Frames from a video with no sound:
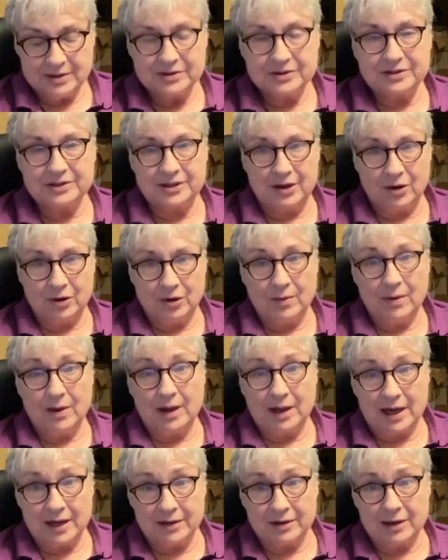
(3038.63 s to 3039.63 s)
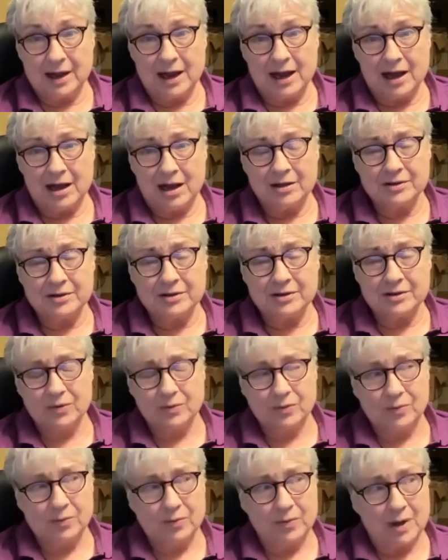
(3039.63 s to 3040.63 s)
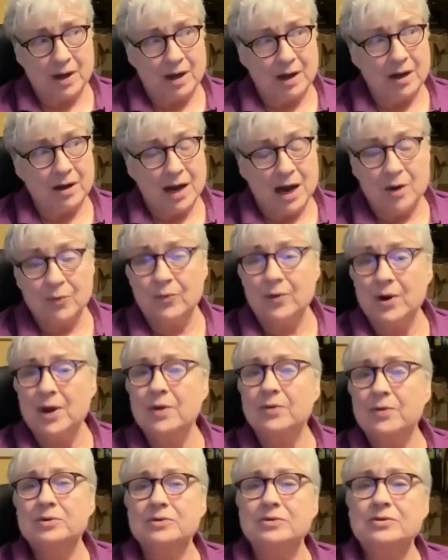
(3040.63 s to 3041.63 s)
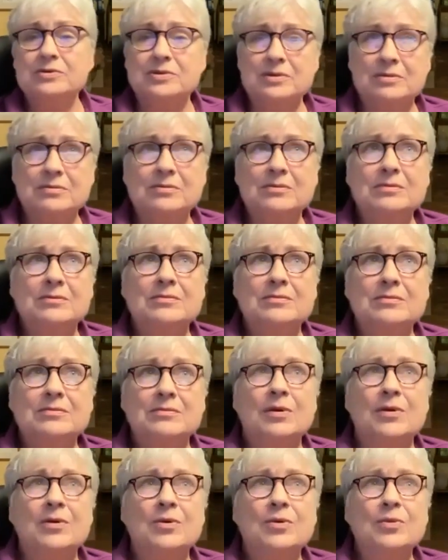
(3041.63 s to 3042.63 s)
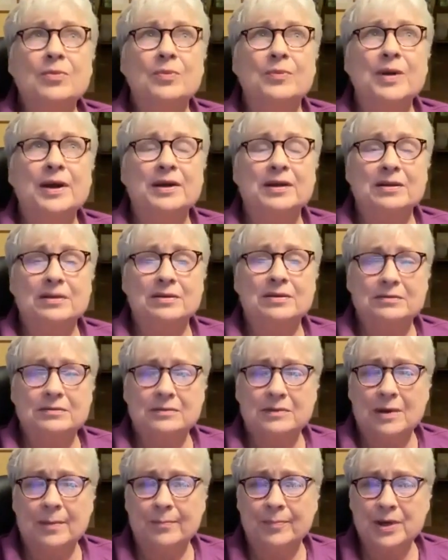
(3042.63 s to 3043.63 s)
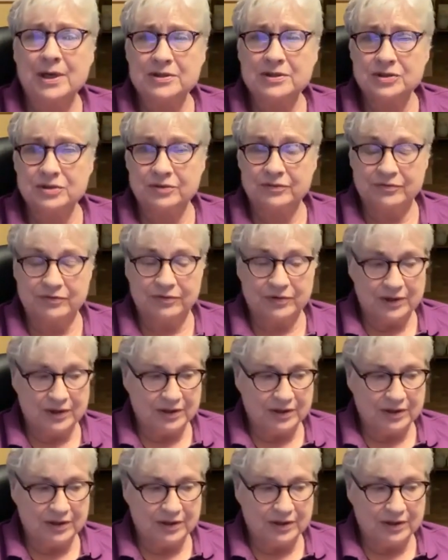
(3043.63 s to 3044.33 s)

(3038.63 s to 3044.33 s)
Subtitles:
So I also I wrote like a bunch of